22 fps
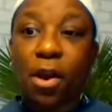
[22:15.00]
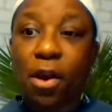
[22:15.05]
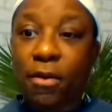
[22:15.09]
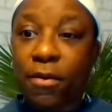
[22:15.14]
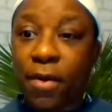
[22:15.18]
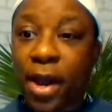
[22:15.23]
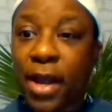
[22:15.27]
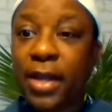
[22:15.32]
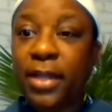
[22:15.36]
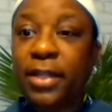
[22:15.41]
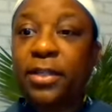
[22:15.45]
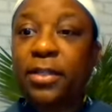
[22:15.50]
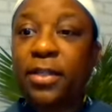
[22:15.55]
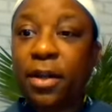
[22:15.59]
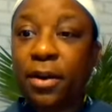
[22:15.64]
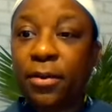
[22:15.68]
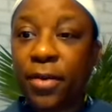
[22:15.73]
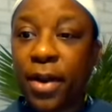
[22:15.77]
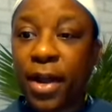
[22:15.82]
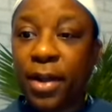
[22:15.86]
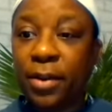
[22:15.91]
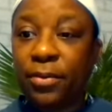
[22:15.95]
All right,
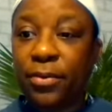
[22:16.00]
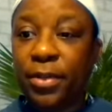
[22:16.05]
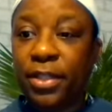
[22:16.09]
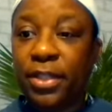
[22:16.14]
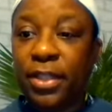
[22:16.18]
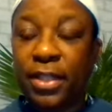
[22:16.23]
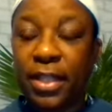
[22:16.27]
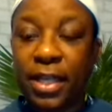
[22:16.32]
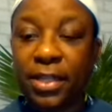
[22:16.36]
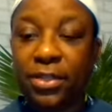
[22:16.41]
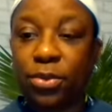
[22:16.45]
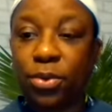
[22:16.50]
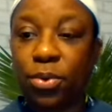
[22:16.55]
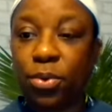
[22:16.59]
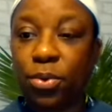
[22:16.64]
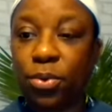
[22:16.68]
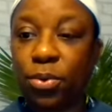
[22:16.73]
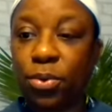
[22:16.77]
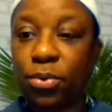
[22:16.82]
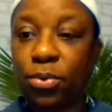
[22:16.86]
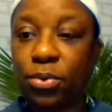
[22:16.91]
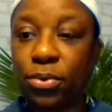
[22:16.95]
all right, Reese, that's
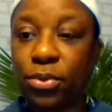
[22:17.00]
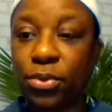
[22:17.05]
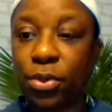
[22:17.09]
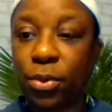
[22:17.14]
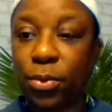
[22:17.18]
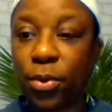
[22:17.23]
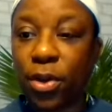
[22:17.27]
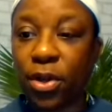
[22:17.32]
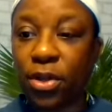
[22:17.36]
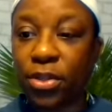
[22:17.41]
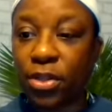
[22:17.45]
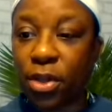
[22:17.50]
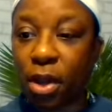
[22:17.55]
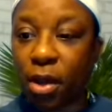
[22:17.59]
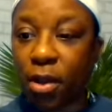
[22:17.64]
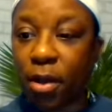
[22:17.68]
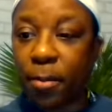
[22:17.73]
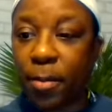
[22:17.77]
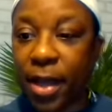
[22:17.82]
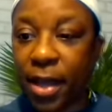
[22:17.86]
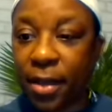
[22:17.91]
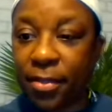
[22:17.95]
cool. So we're going to
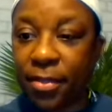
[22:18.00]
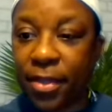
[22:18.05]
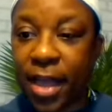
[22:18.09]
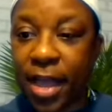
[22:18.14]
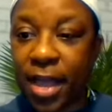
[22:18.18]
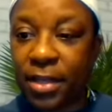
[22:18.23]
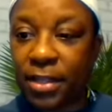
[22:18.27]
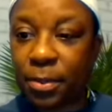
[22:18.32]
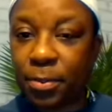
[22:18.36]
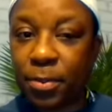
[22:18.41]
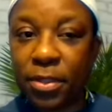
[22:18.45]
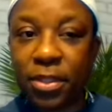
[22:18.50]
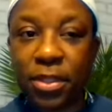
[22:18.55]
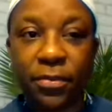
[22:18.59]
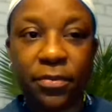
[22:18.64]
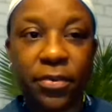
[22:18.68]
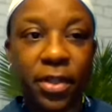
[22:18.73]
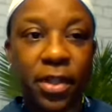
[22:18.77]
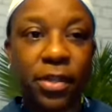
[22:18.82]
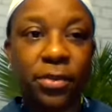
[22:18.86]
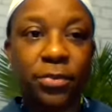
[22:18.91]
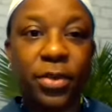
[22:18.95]
talk about that
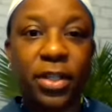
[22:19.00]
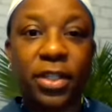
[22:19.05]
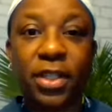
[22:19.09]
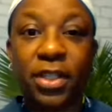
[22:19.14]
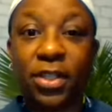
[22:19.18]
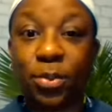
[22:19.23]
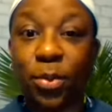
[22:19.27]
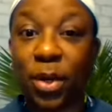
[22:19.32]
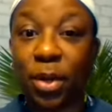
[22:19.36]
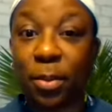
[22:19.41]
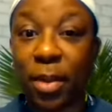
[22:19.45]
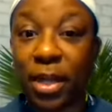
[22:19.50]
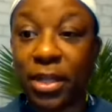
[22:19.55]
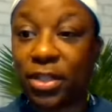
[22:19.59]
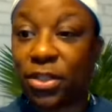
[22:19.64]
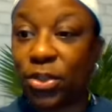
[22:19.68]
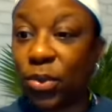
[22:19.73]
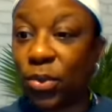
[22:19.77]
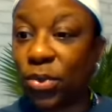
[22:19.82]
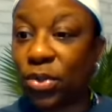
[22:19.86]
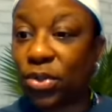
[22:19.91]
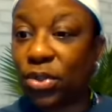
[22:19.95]
specifically. Reese's one of my
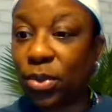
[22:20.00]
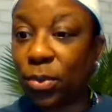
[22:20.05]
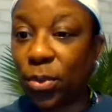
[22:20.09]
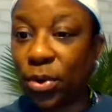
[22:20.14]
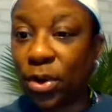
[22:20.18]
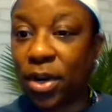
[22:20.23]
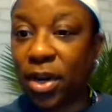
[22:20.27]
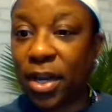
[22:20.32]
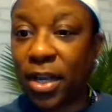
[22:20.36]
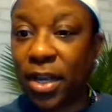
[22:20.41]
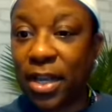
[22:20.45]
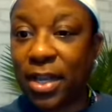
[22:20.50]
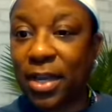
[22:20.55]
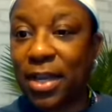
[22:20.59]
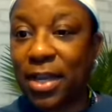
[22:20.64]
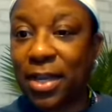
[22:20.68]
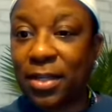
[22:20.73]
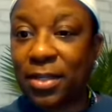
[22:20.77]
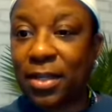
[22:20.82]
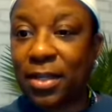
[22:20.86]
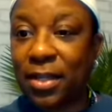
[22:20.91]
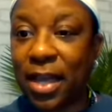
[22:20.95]
students, so we're going to get
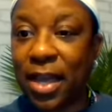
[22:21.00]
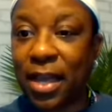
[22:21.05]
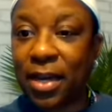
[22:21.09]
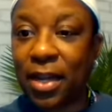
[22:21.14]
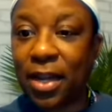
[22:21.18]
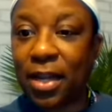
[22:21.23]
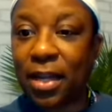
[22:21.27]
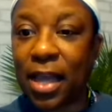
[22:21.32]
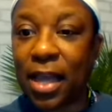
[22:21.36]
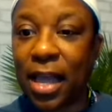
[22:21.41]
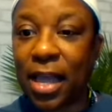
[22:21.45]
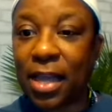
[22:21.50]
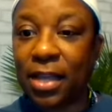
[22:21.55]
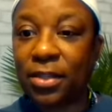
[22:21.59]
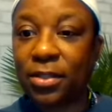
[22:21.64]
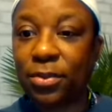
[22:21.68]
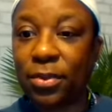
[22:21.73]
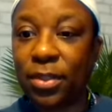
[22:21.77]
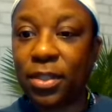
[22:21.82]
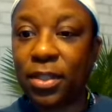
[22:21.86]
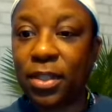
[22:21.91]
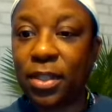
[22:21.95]
into that in
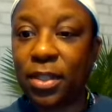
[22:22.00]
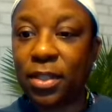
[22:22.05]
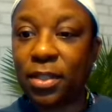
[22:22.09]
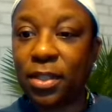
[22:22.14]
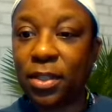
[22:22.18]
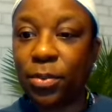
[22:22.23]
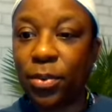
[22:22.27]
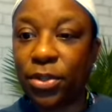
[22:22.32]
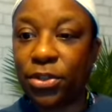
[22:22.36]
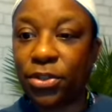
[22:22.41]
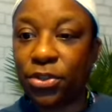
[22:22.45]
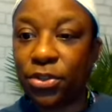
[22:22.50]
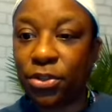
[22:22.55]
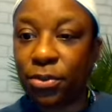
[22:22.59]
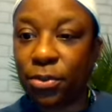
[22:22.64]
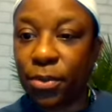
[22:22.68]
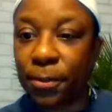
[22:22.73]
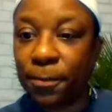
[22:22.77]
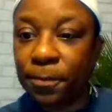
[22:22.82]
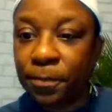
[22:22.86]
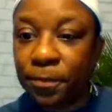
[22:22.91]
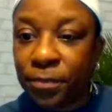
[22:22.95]
class, Reese, to see what you're
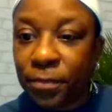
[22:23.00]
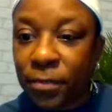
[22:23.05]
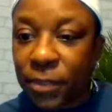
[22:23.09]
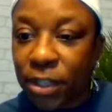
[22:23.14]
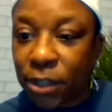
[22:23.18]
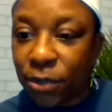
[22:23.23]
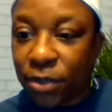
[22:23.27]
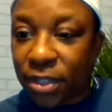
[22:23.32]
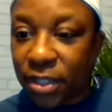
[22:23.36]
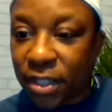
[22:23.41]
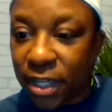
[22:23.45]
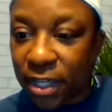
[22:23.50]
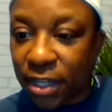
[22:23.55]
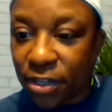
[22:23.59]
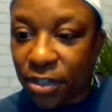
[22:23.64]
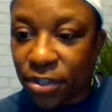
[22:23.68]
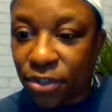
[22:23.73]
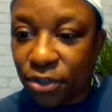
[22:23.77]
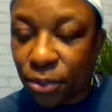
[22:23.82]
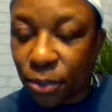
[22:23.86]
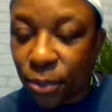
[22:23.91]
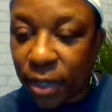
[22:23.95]
doing.
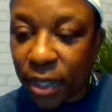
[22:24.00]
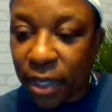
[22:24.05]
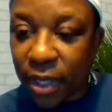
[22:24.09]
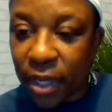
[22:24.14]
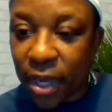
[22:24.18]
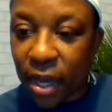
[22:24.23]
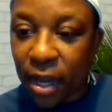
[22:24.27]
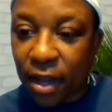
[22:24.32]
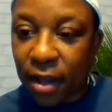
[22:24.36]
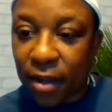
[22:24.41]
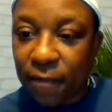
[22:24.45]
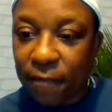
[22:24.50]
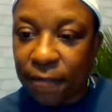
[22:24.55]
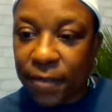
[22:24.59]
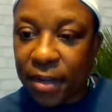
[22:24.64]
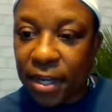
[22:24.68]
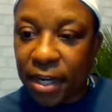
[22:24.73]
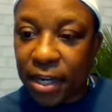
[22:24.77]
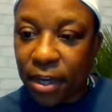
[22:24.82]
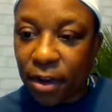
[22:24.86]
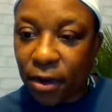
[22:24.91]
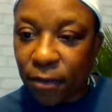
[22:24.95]
Christina's doing a
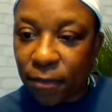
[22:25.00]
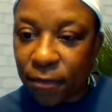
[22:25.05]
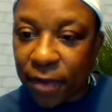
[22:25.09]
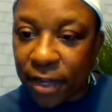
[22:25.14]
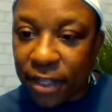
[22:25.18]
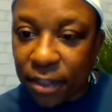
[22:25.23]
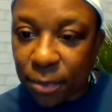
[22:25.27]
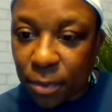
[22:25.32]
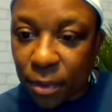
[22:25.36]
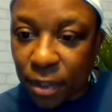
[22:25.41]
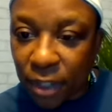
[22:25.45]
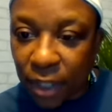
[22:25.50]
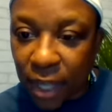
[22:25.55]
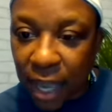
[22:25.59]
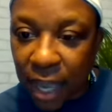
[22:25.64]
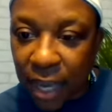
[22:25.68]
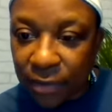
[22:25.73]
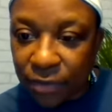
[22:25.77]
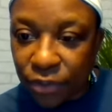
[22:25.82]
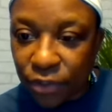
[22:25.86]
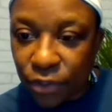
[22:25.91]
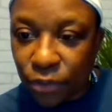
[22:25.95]
video, Facebook
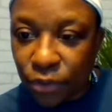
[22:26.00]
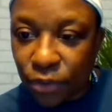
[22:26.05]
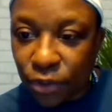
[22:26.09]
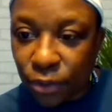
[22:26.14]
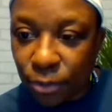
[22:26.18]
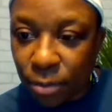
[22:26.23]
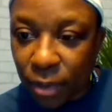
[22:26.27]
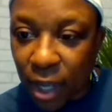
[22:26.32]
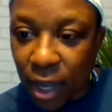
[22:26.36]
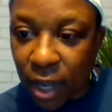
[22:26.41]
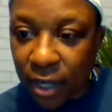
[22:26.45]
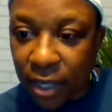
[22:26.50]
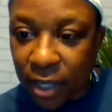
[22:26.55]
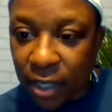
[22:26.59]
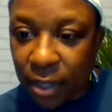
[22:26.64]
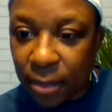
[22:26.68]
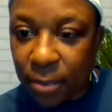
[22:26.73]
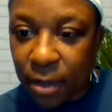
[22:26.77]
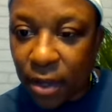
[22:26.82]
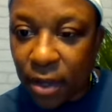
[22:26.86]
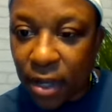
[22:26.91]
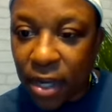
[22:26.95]
Lives, YouTube, blogging,
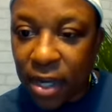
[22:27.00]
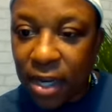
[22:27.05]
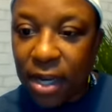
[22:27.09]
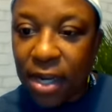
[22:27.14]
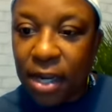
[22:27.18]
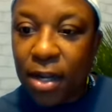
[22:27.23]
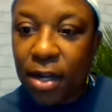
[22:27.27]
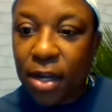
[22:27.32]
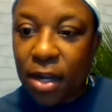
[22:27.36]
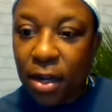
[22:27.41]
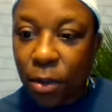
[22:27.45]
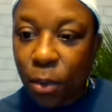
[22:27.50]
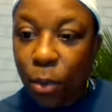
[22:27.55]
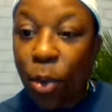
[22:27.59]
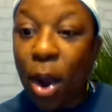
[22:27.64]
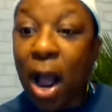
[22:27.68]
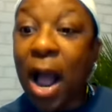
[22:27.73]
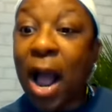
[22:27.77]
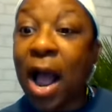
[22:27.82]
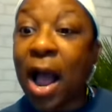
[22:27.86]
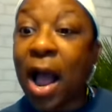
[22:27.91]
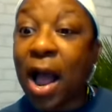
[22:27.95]
email.
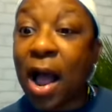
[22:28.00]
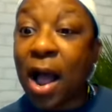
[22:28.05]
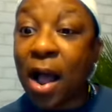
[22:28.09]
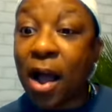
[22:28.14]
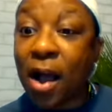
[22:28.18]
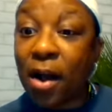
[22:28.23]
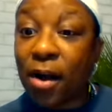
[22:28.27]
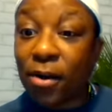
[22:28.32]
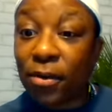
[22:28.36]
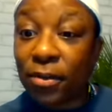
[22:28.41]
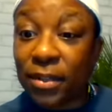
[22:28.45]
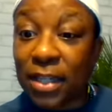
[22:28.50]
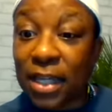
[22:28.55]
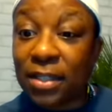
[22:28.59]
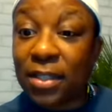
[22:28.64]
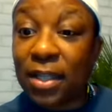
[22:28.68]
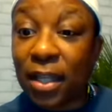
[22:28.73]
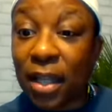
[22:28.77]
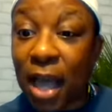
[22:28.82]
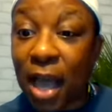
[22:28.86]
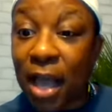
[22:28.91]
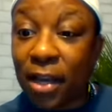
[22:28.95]
Wow,
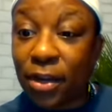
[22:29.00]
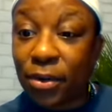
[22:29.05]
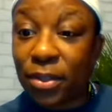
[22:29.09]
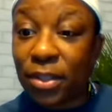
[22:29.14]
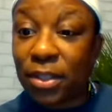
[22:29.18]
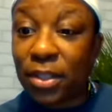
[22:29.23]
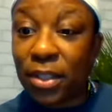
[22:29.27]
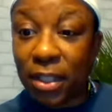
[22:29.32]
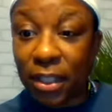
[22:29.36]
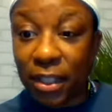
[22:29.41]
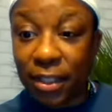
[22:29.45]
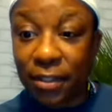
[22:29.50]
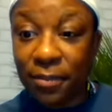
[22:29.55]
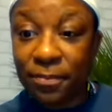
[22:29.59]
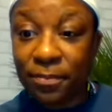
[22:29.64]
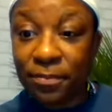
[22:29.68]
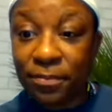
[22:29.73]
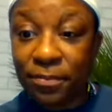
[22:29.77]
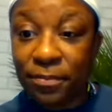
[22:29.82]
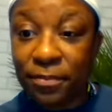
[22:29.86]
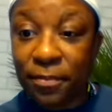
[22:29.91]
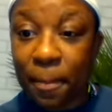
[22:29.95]
that's a lot, Christine.
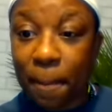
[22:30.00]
